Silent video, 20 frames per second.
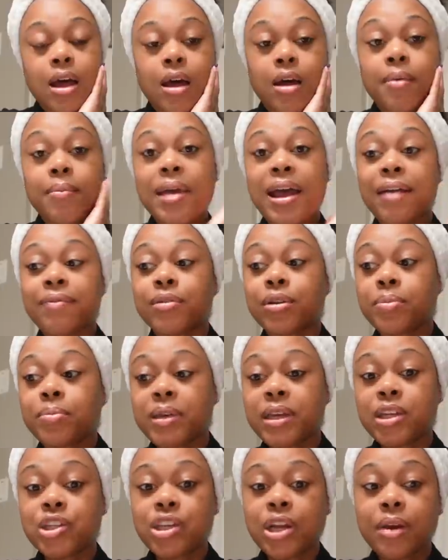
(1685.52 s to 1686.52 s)
um, after
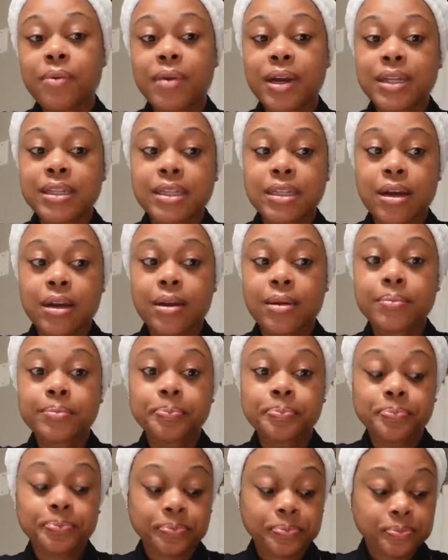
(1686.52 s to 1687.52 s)
PJ wakes up
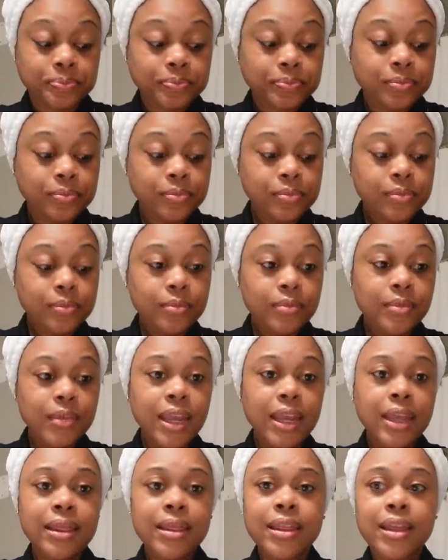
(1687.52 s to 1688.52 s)

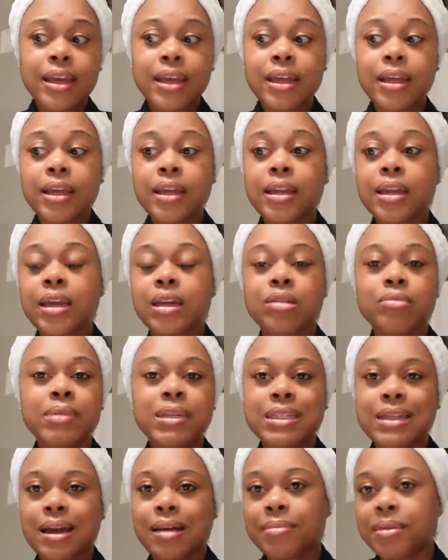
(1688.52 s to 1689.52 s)
and then it'll
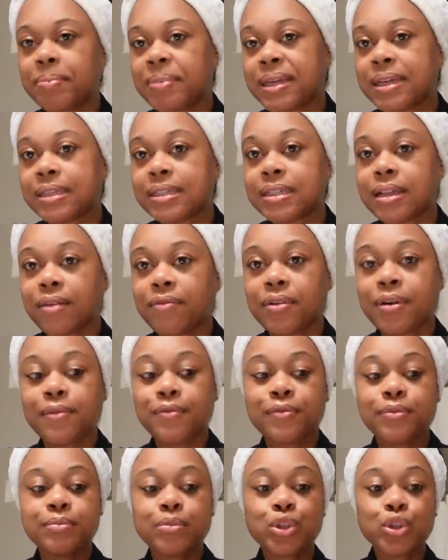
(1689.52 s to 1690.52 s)
be time to pick Seth up
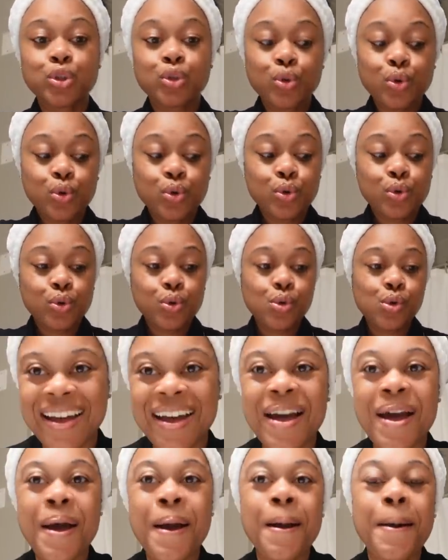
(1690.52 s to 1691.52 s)
from school.
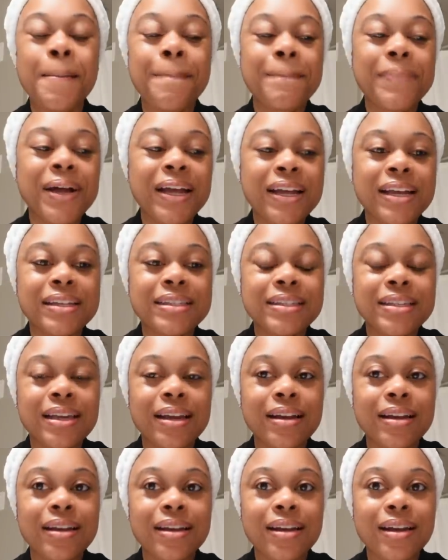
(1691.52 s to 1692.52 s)
But
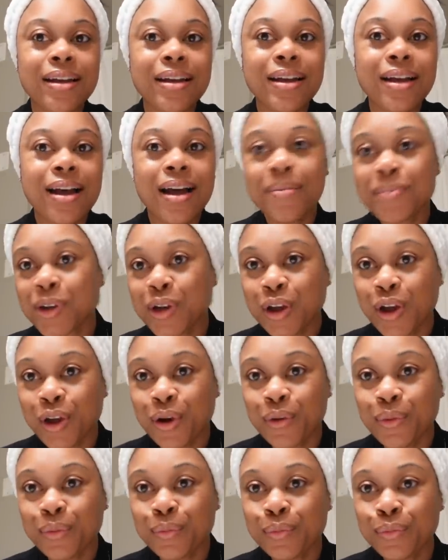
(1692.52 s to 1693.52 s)
I'm gonna
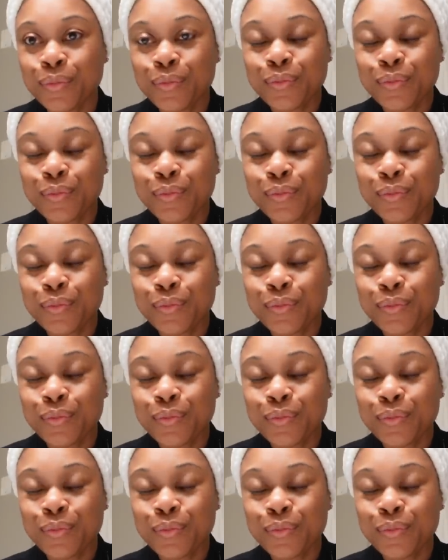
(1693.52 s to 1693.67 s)
go